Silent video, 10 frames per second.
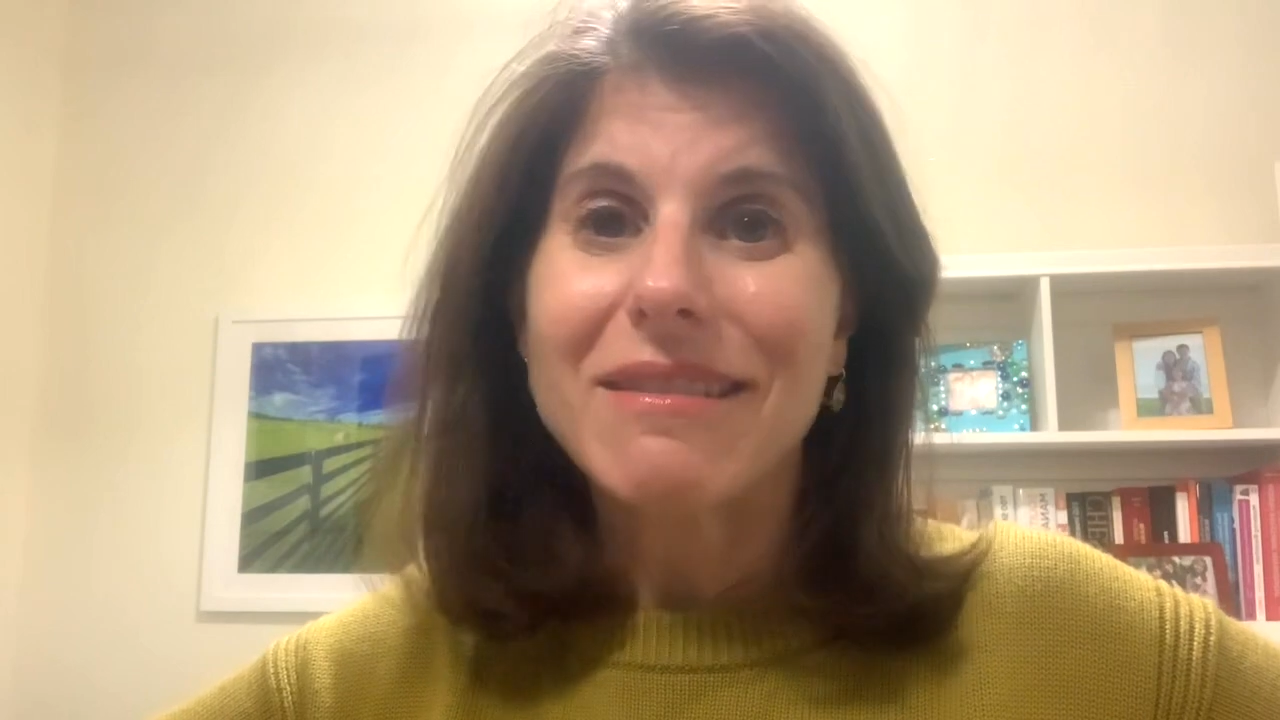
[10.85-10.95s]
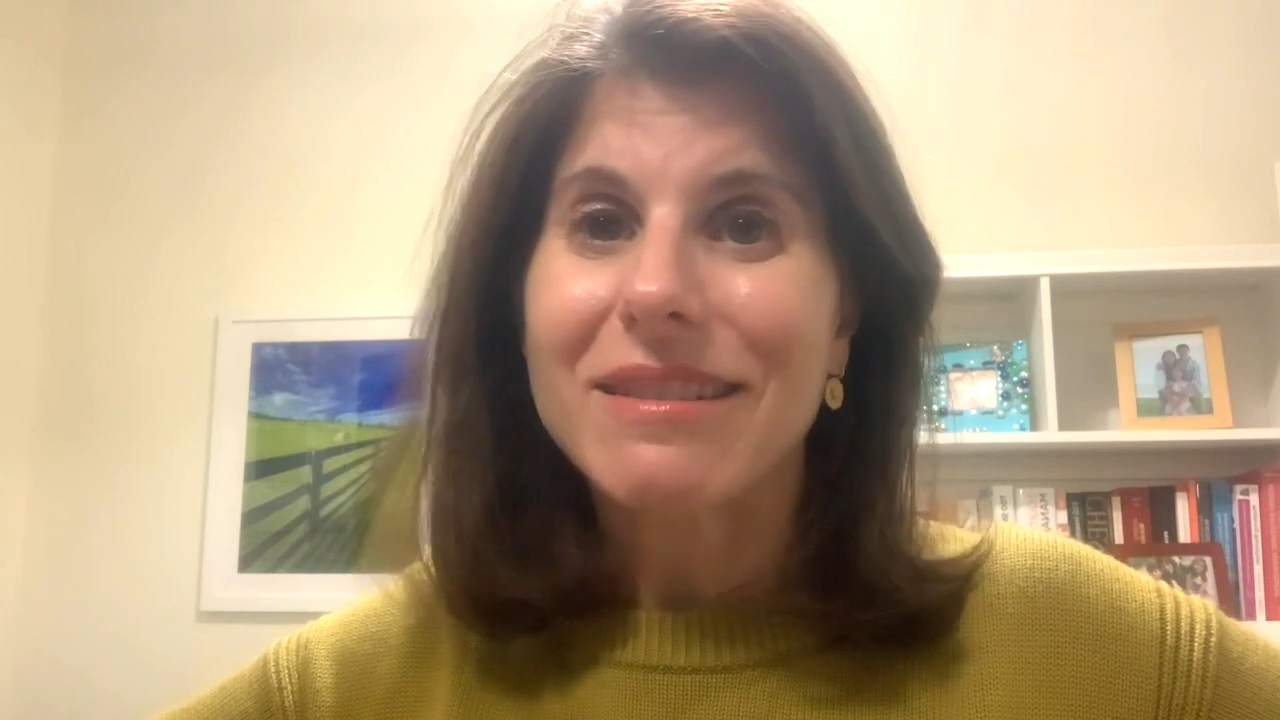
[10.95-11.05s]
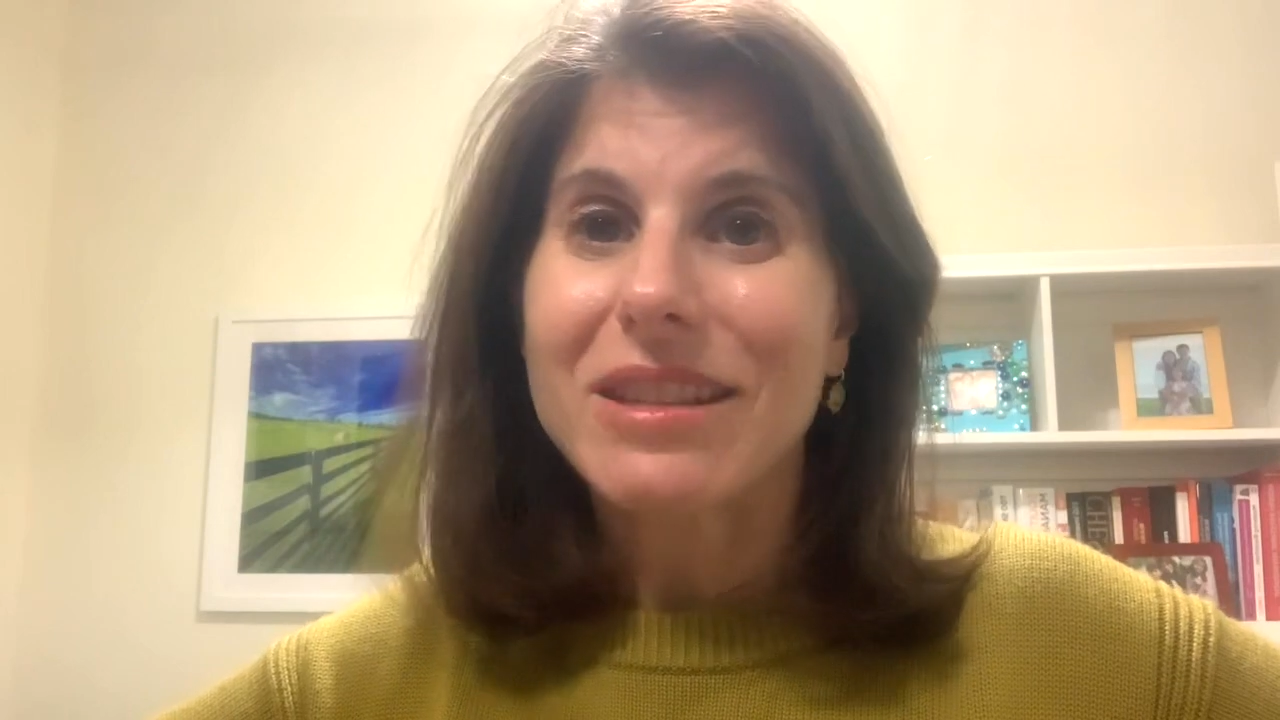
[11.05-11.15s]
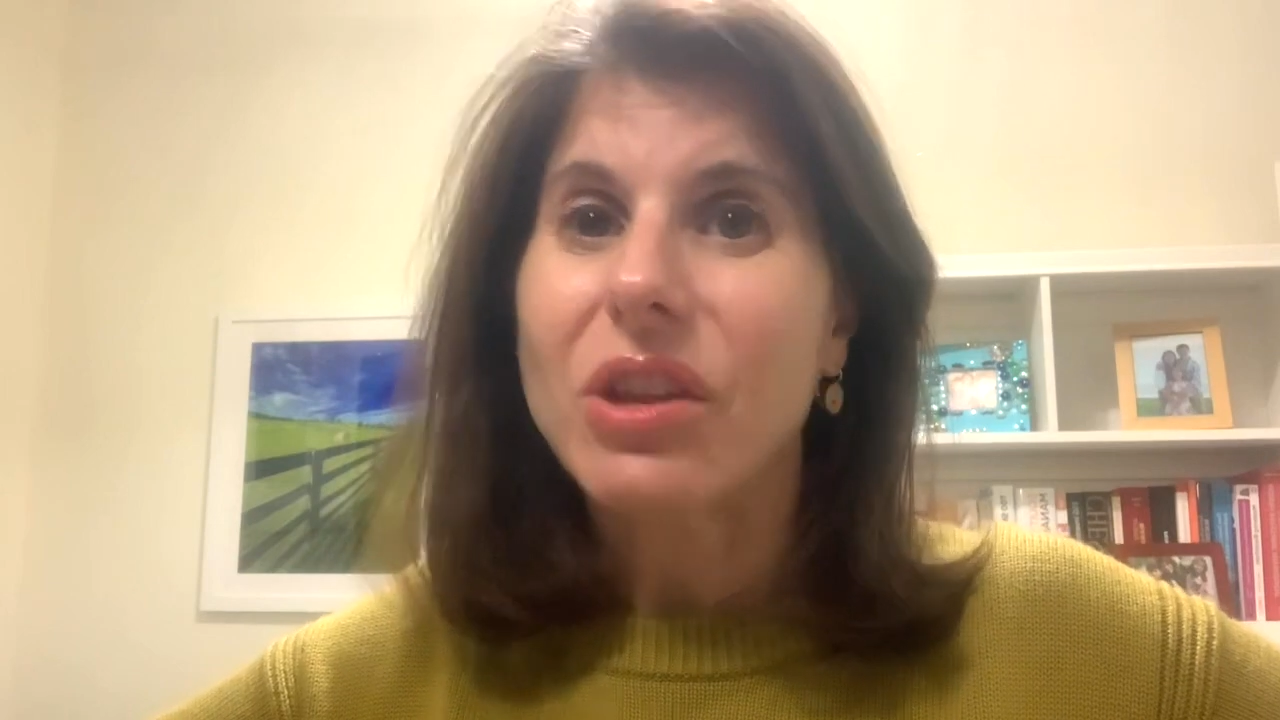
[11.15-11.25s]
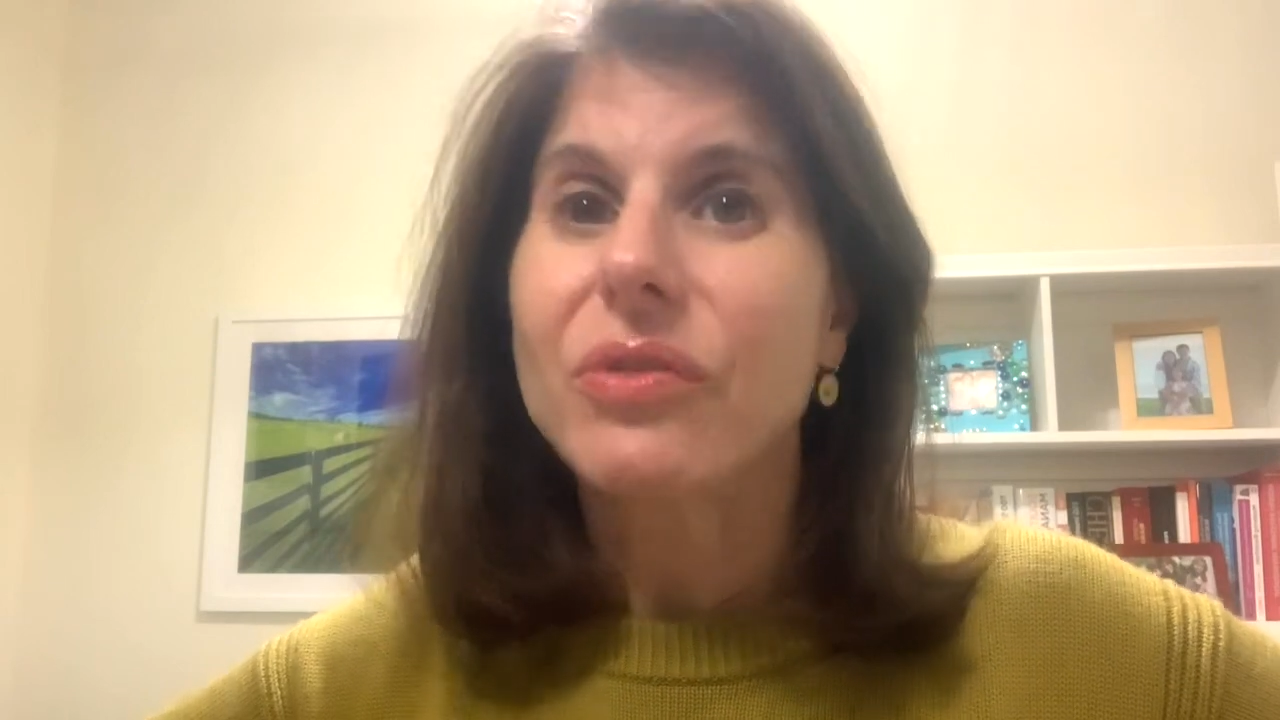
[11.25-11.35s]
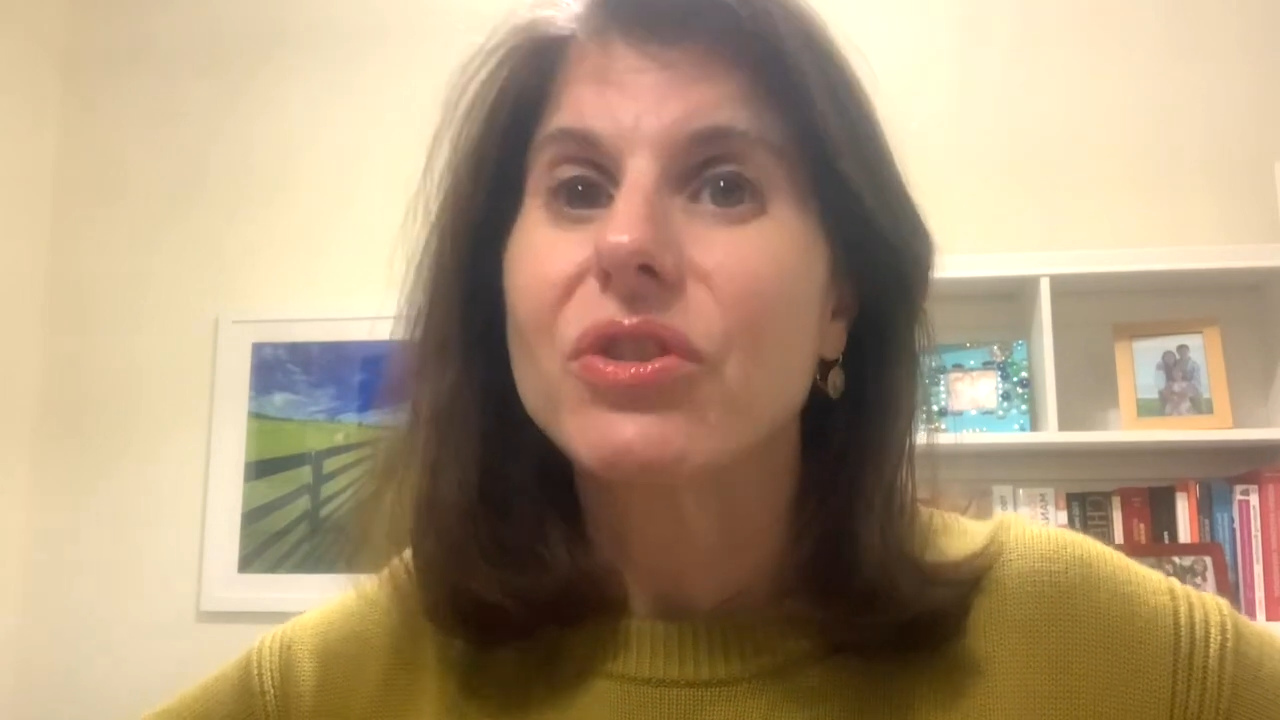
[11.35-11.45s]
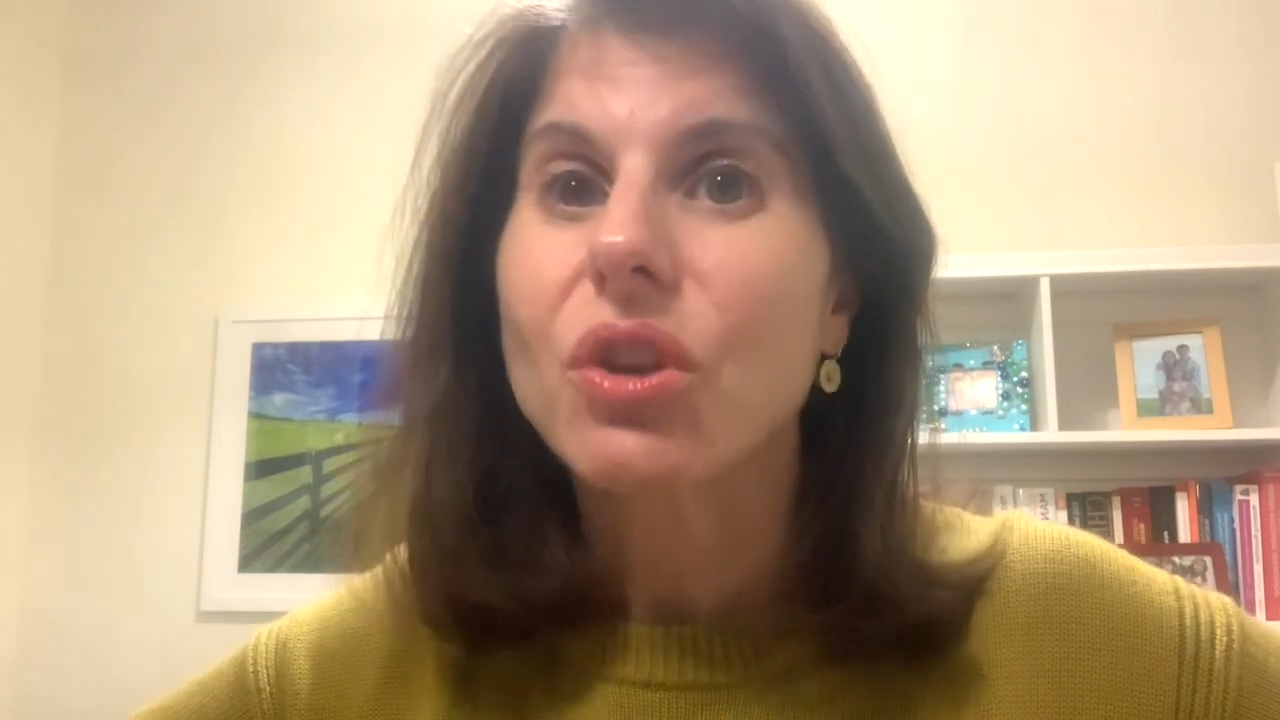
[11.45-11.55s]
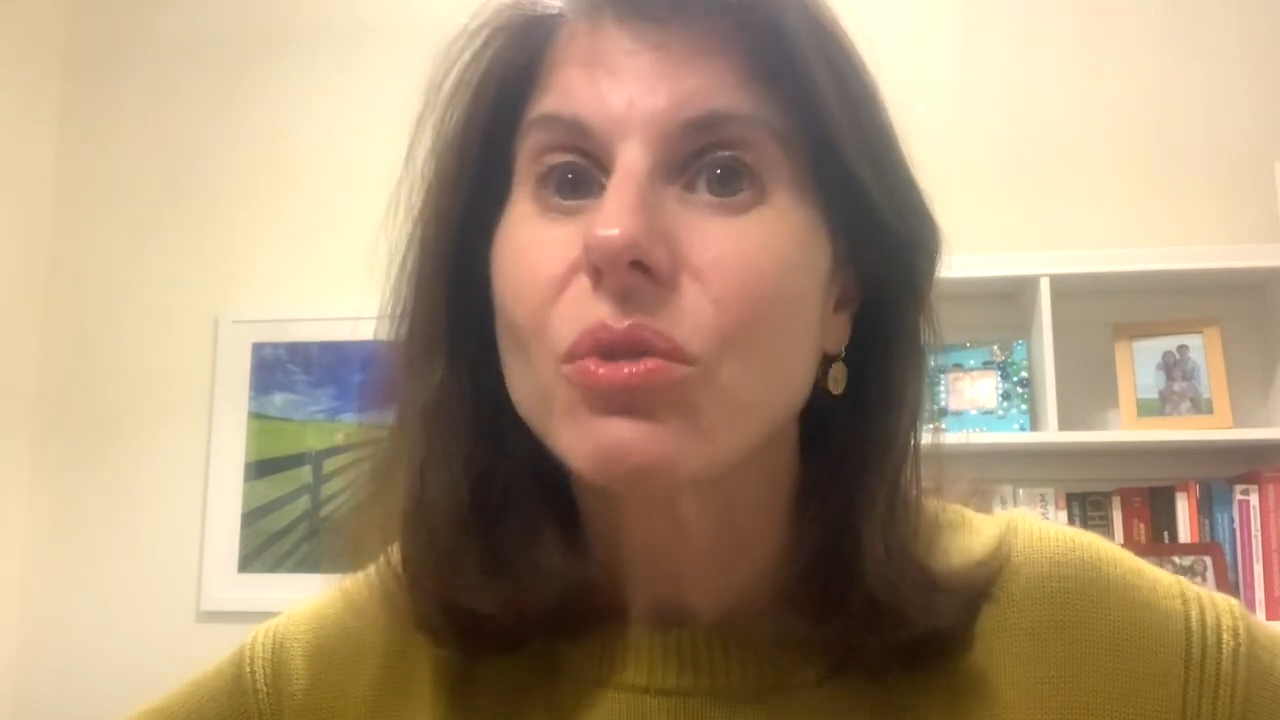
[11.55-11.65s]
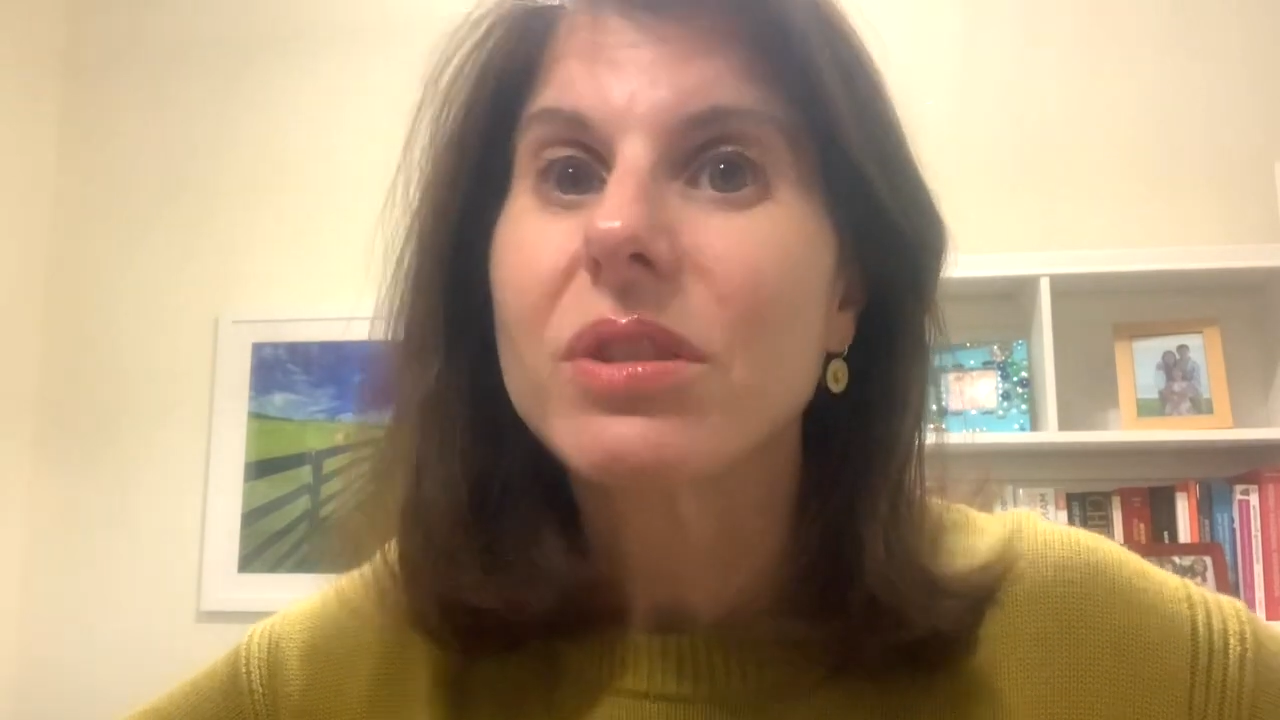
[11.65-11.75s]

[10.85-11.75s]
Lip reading: ourselves so